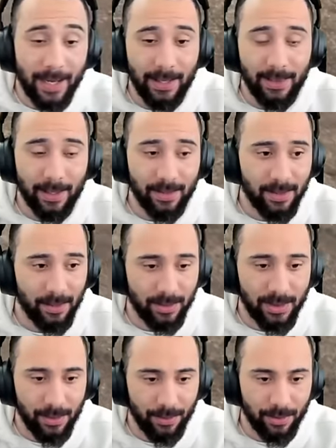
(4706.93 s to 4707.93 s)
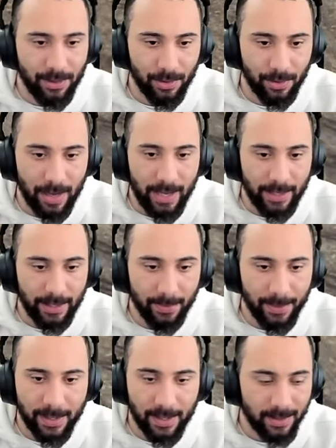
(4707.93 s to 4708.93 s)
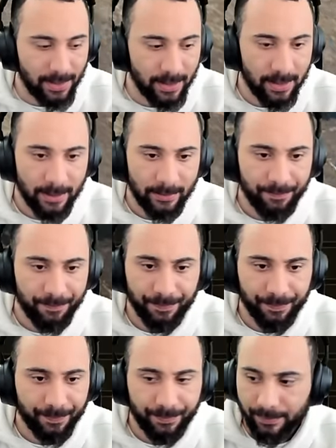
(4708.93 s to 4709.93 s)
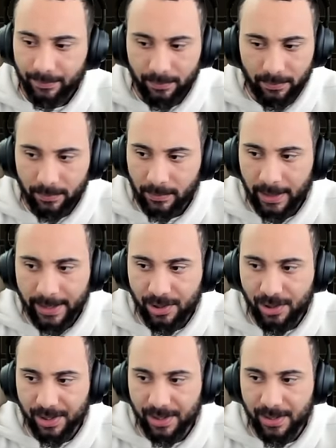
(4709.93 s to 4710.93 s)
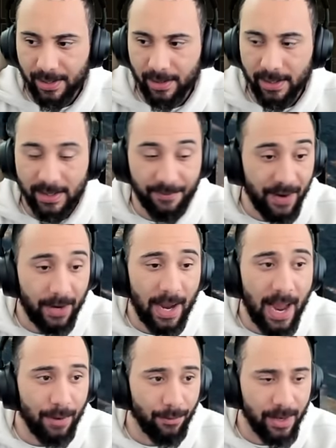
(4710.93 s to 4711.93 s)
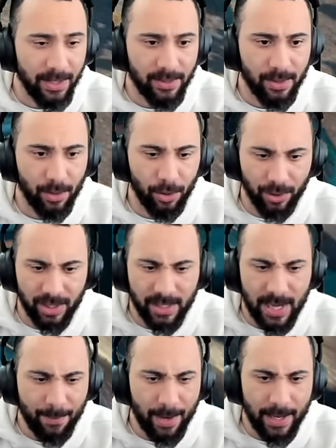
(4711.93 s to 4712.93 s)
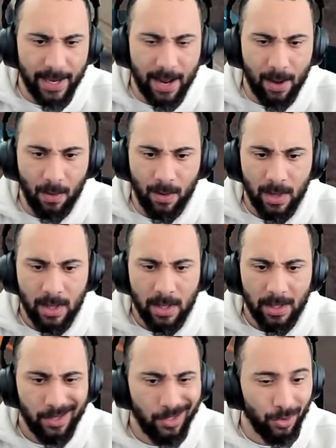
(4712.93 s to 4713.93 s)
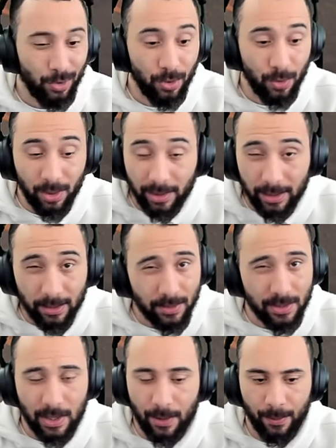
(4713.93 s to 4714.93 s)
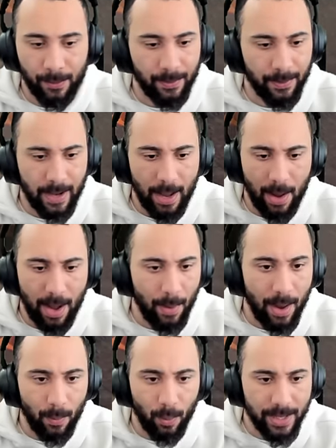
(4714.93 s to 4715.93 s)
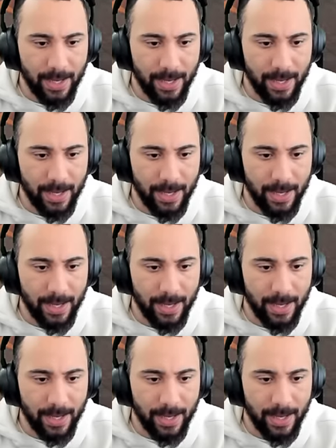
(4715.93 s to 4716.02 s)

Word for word: anything until, until, until they're out of here because it's just, it's a very high risk early game right now. You're new to lethal zone. I, I, I would